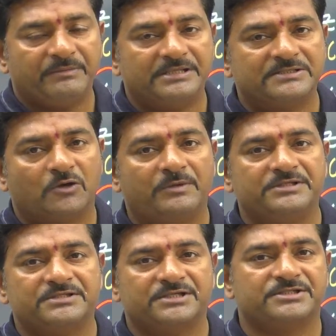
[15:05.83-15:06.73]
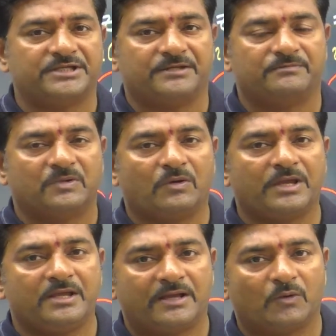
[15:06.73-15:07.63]
means how much? 16.
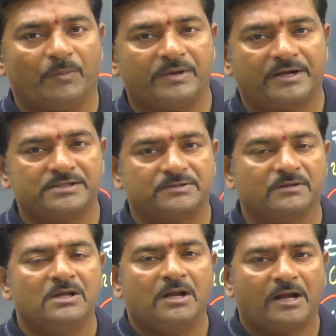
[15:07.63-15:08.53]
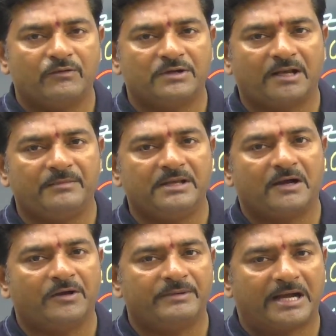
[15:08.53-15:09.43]
Okay, I hope you understood. Now you tell me
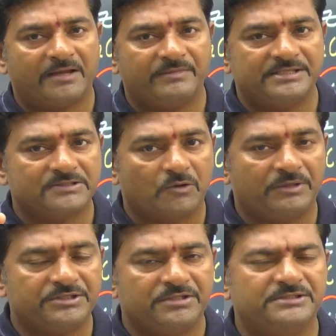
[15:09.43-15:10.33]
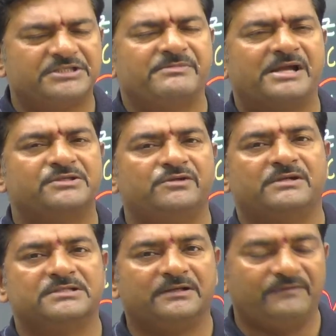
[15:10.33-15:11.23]
I means how much? Just imagine
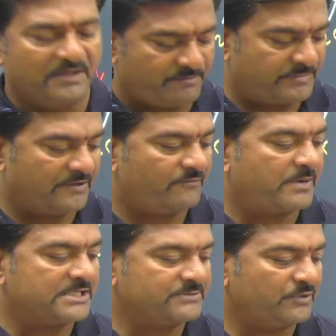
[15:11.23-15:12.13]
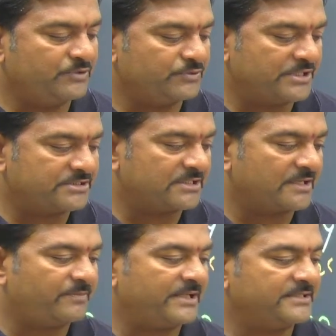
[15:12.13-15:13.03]
yourself. Now if possible, you just
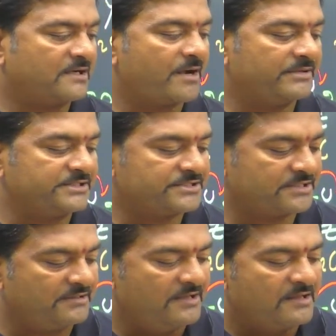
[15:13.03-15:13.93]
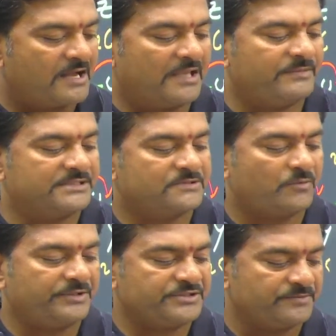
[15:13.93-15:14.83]
reply in the comment section. I means how
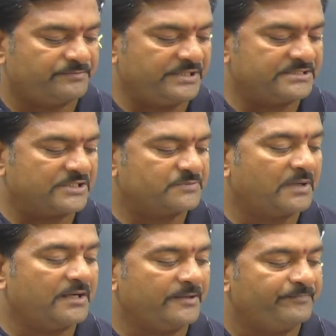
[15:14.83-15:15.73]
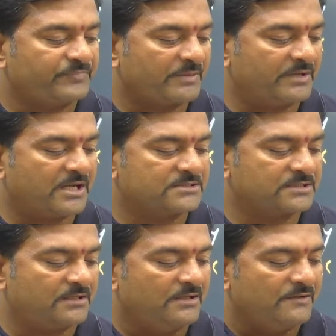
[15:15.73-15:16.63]
much? Please respond, because
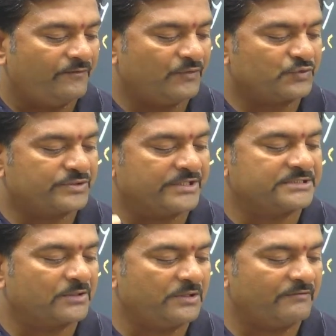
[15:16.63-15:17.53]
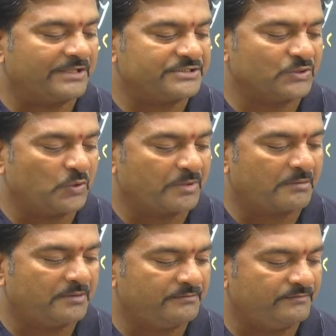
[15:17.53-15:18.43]
few students are only watching, no
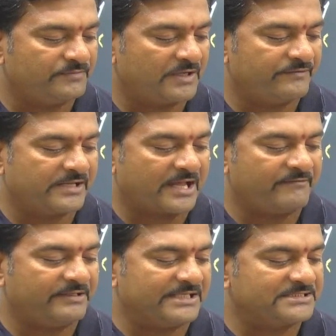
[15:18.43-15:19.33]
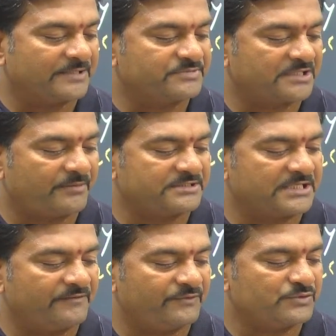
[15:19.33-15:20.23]
problem. We are having less subscribers
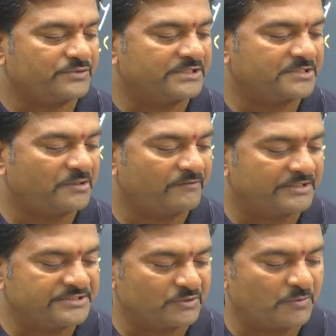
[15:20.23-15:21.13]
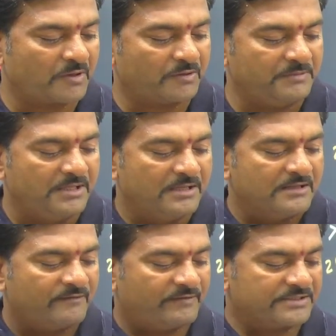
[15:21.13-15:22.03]
and few students are only watching, no problem.
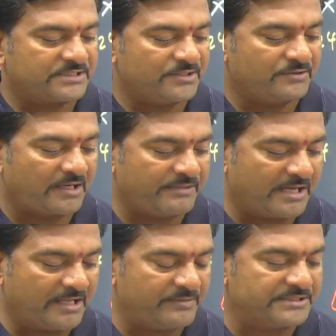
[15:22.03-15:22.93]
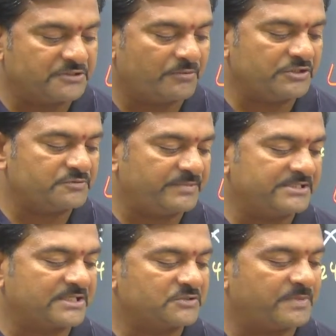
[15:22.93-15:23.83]
Once you tell me I means how much,
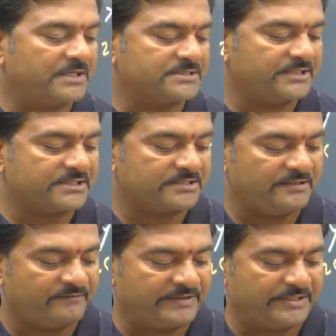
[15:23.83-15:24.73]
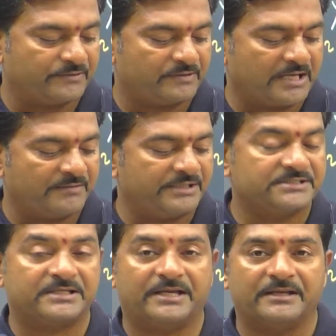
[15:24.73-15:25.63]
please respond seriously. Very good. I
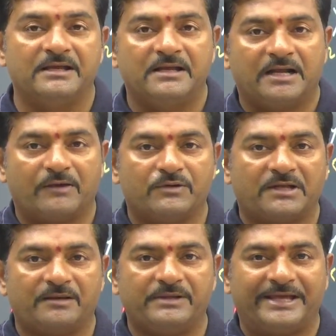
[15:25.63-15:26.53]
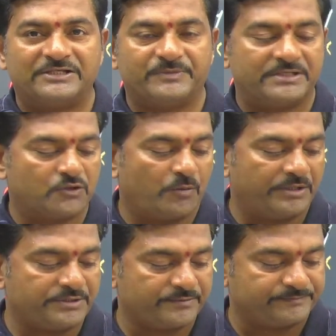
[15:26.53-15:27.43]
means 9. Now you tell me X means how
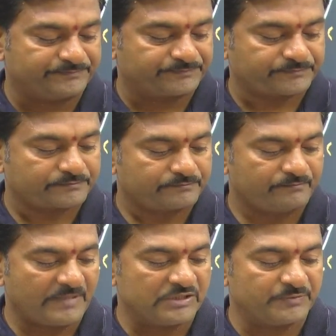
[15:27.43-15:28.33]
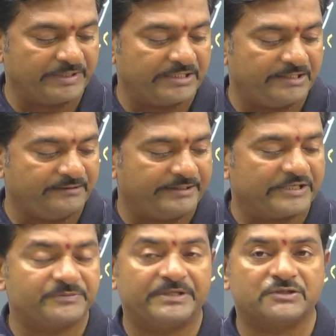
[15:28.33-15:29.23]
much? Speedily.
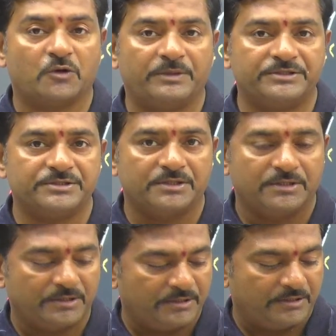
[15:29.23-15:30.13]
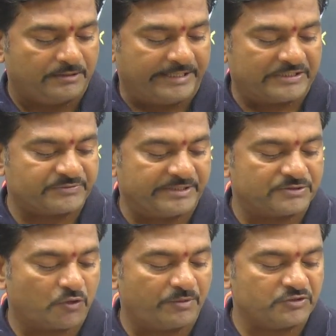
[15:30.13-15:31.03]
X means how much? X
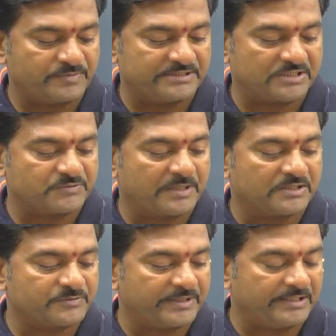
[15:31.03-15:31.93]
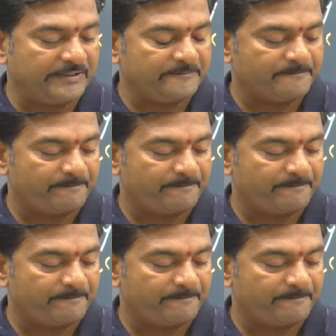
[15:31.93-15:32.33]
means how much? Please respond speedily.